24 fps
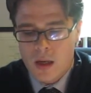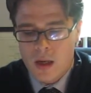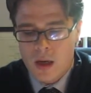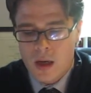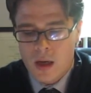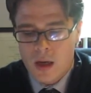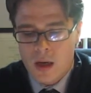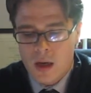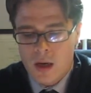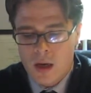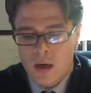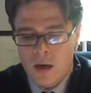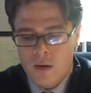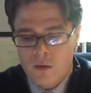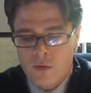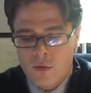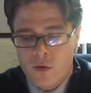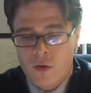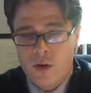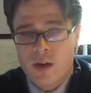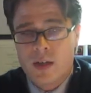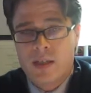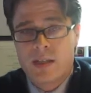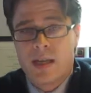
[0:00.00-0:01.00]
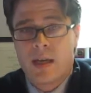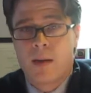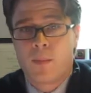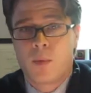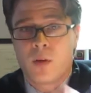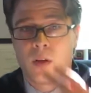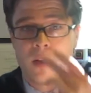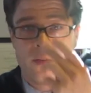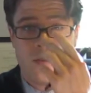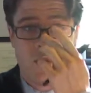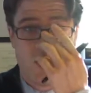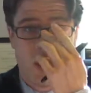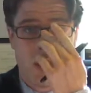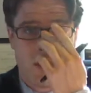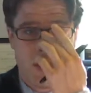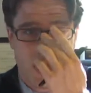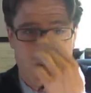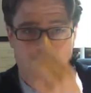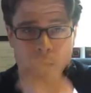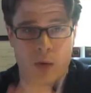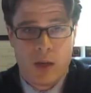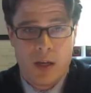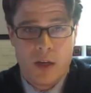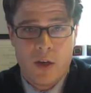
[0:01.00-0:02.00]
For example, if you have
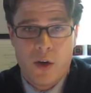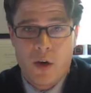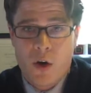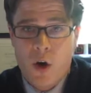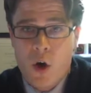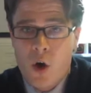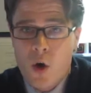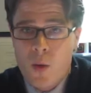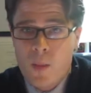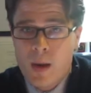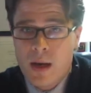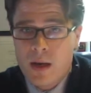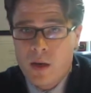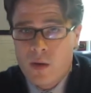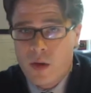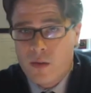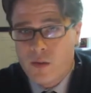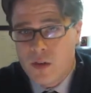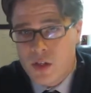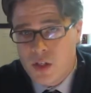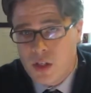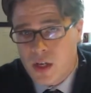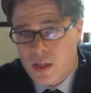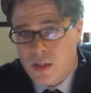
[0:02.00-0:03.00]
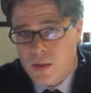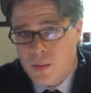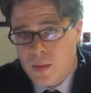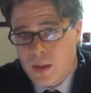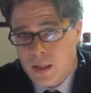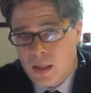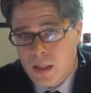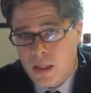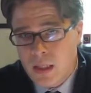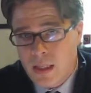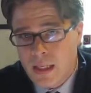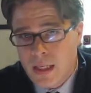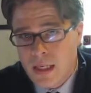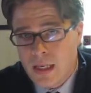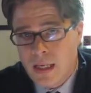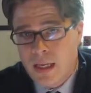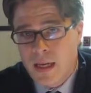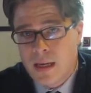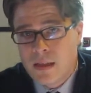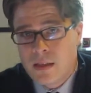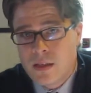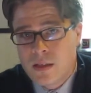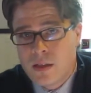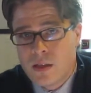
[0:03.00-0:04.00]
equity in your home and you have a judgment lien
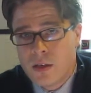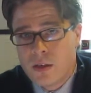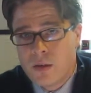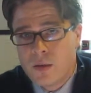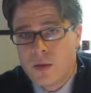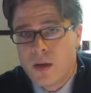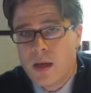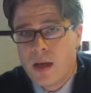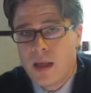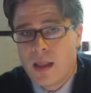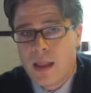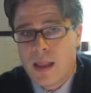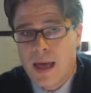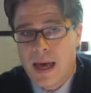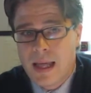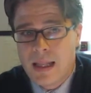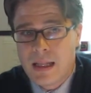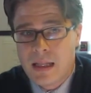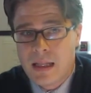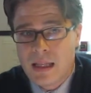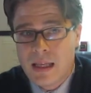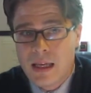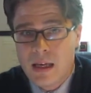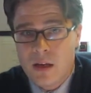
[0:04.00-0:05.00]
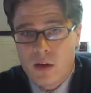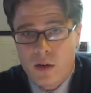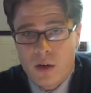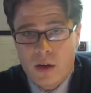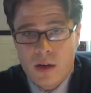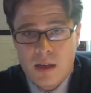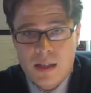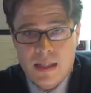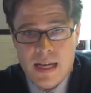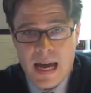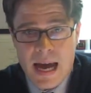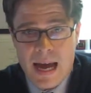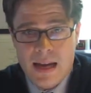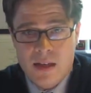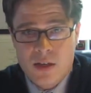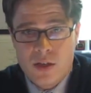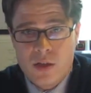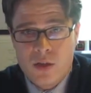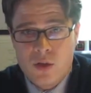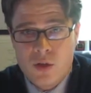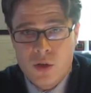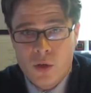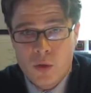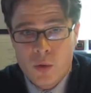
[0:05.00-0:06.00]
against you, that lien could
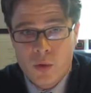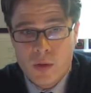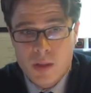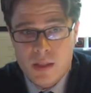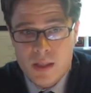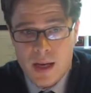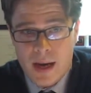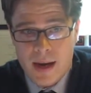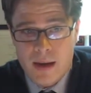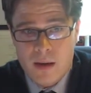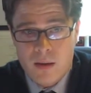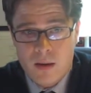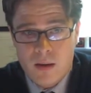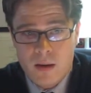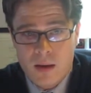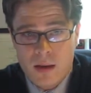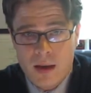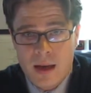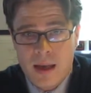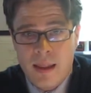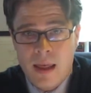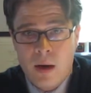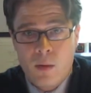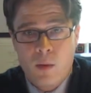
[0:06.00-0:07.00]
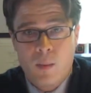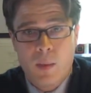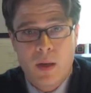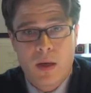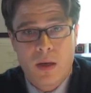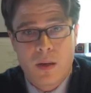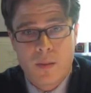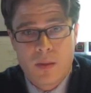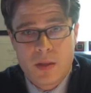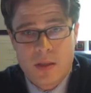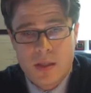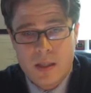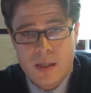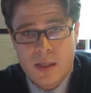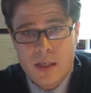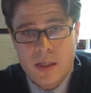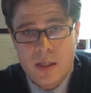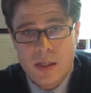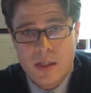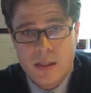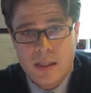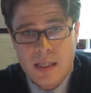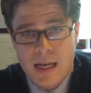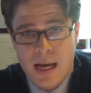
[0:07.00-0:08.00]
attach to the title, and that would become a
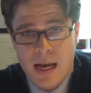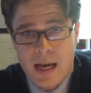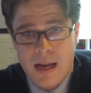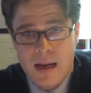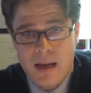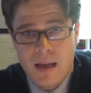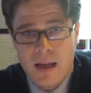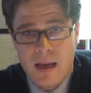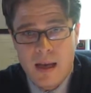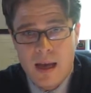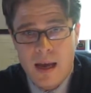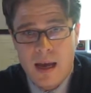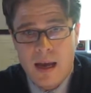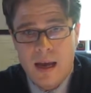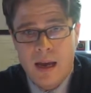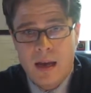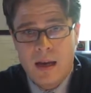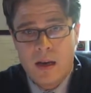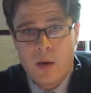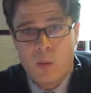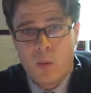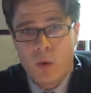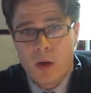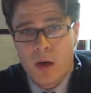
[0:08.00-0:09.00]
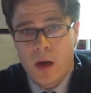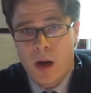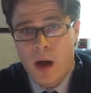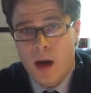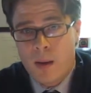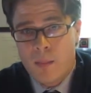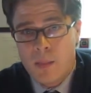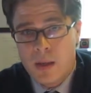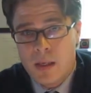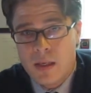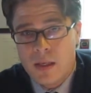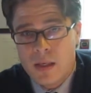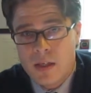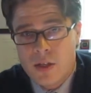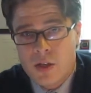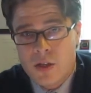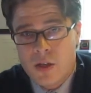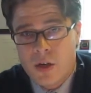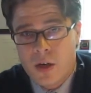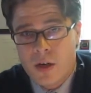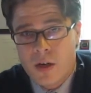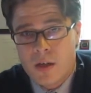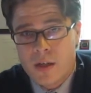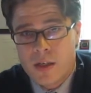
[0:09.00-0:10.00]
secured debt, and it would not be
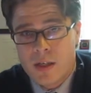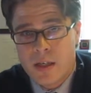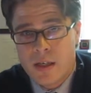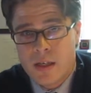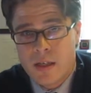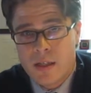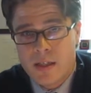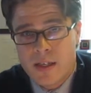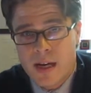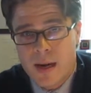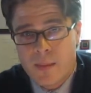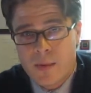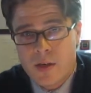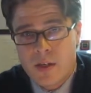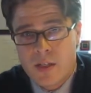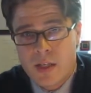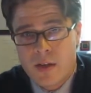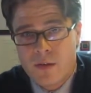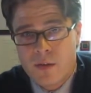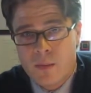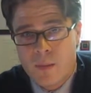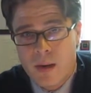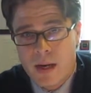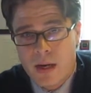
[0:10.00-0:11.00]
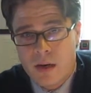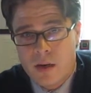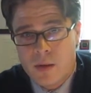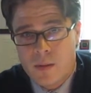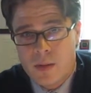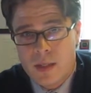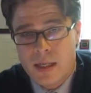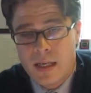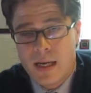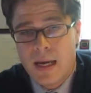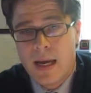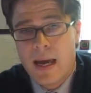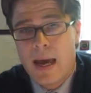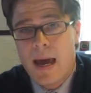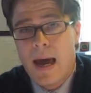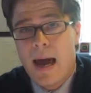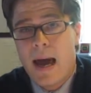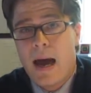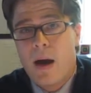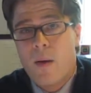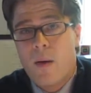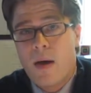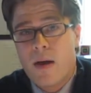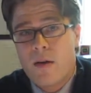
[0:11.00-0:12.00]
discharged in a Chapter 7 bankruptcy.
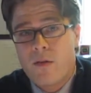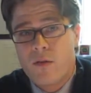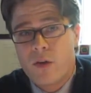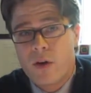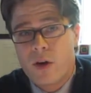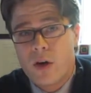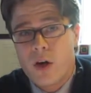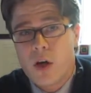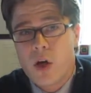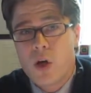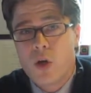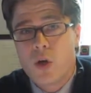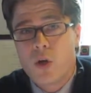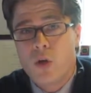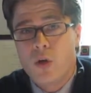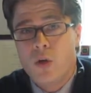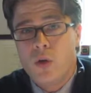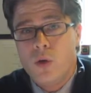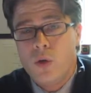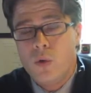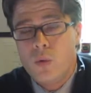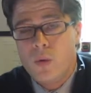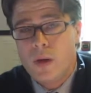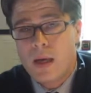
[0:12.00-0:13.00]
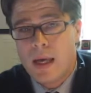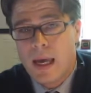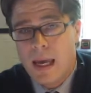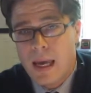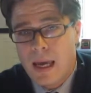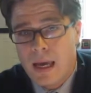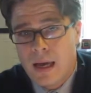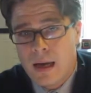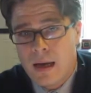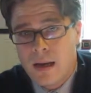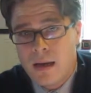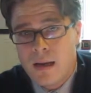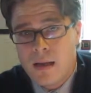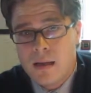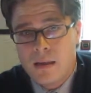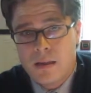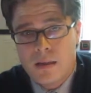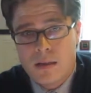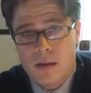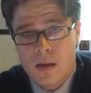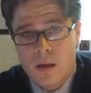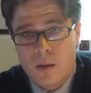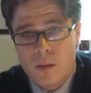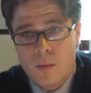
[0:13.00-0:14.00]
However, you can,
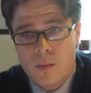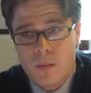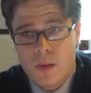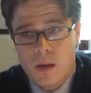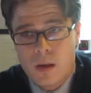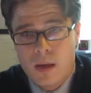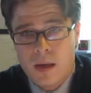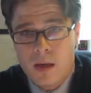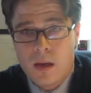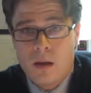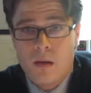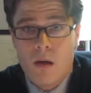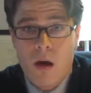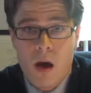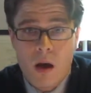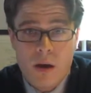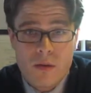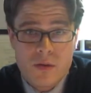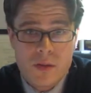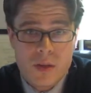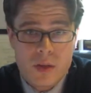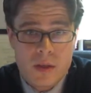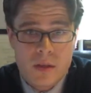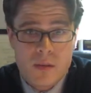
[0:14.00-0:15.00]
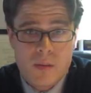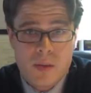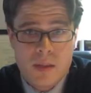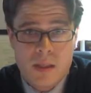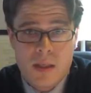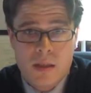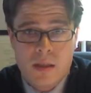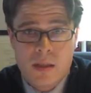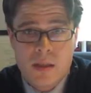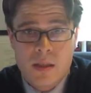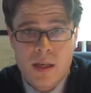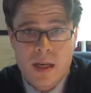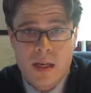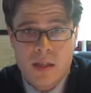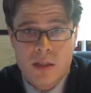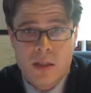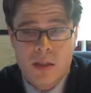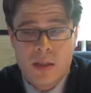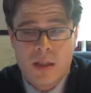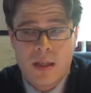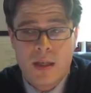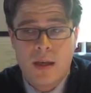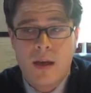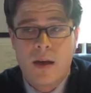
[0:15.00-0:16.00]
in a lot of circumstances
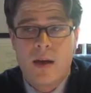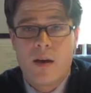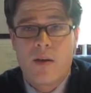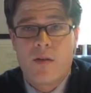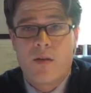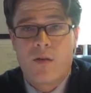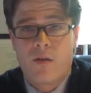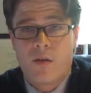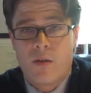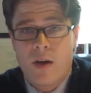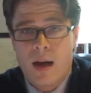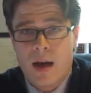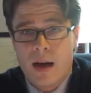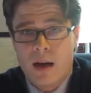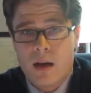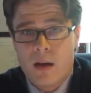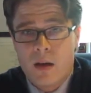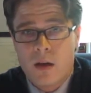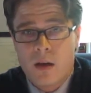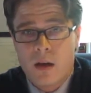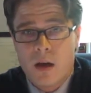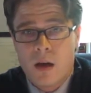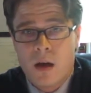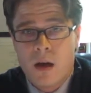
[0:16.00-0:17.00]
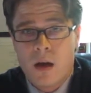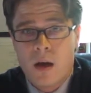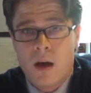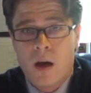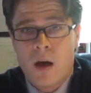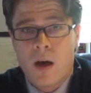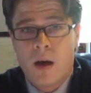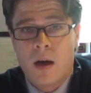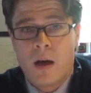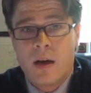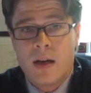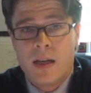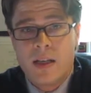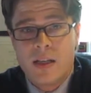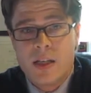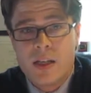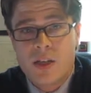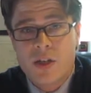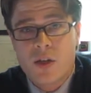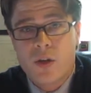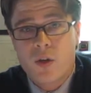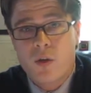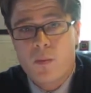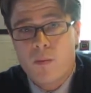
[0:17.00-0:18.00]
actually, file an
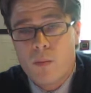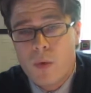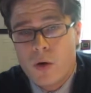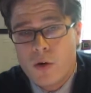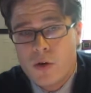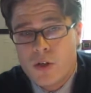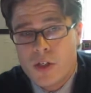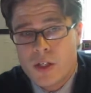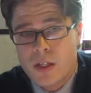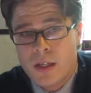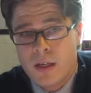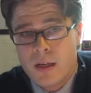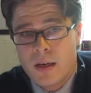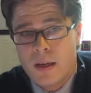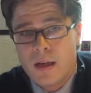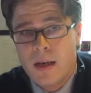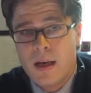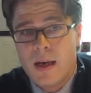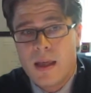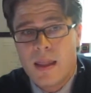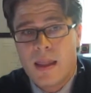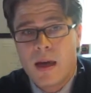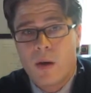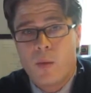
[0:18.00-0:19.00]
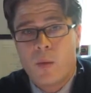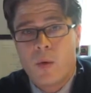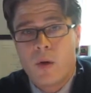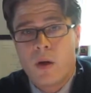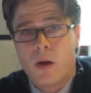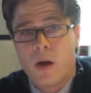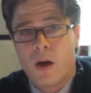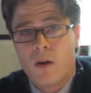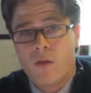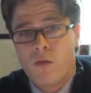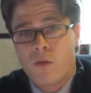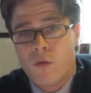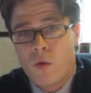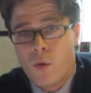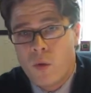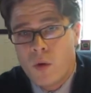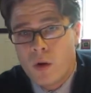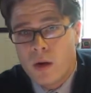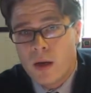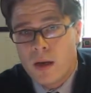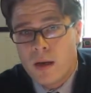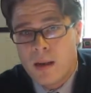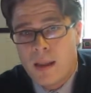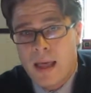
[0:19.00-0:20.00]
additional motion that would
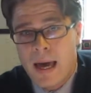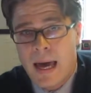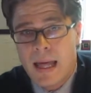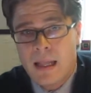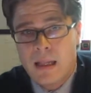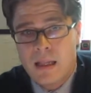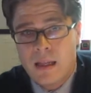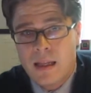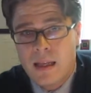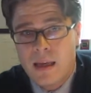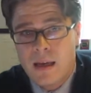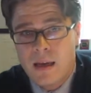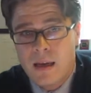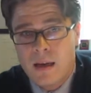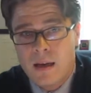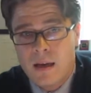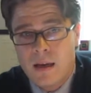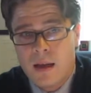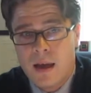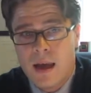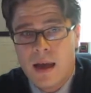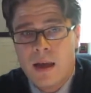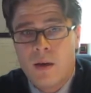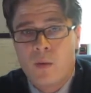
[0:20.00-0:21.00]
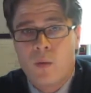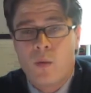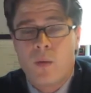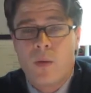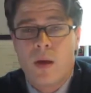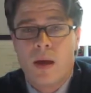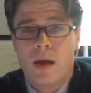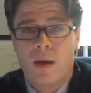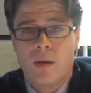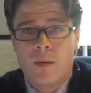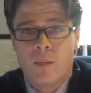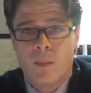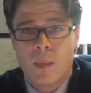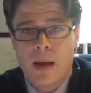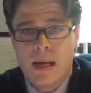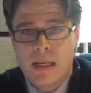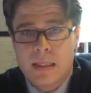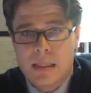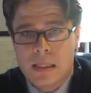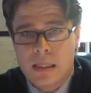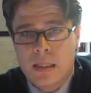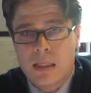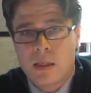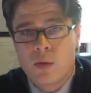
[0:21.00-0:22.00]
avoid that lien and
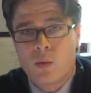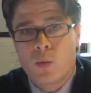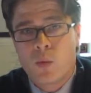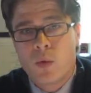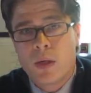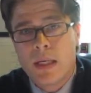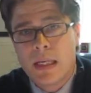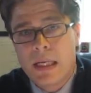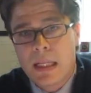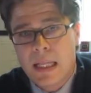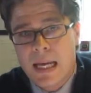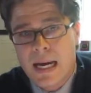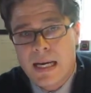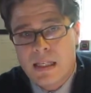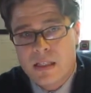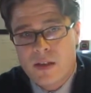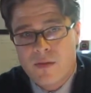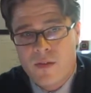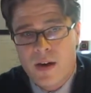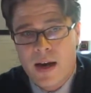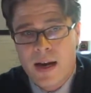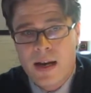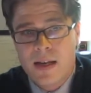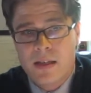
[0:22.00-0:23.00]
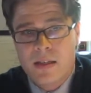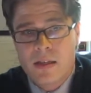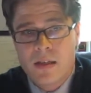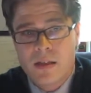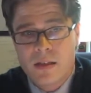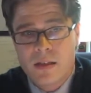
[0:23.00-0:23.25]
basically reclassify it as an